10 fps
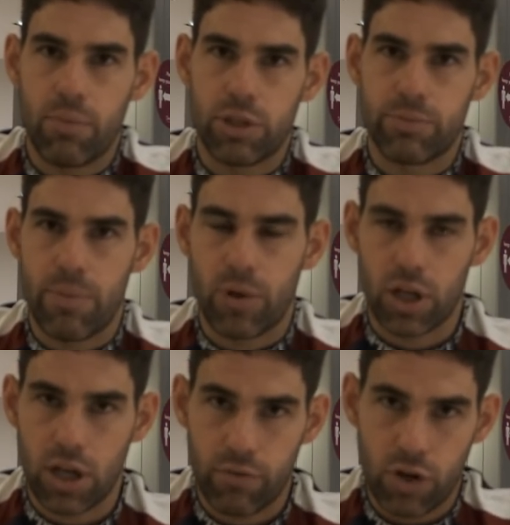which maybe I
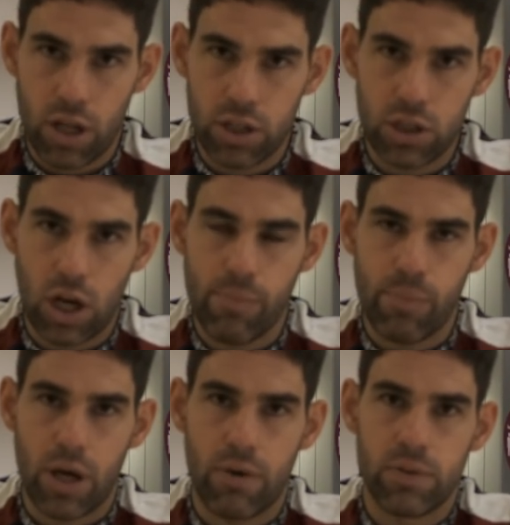could cover another time,
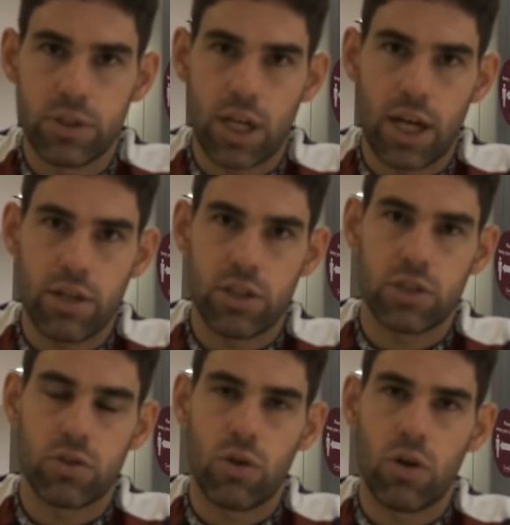but today you
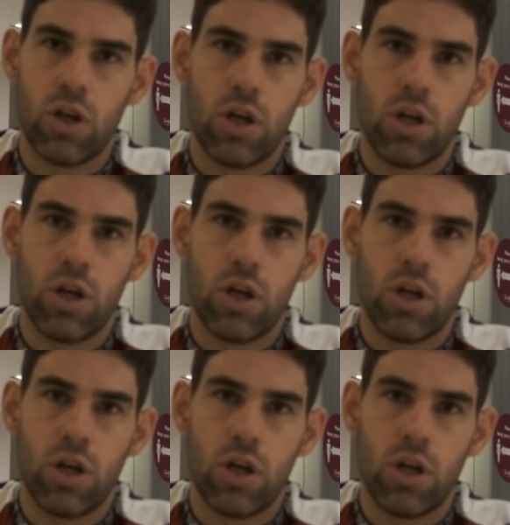just saw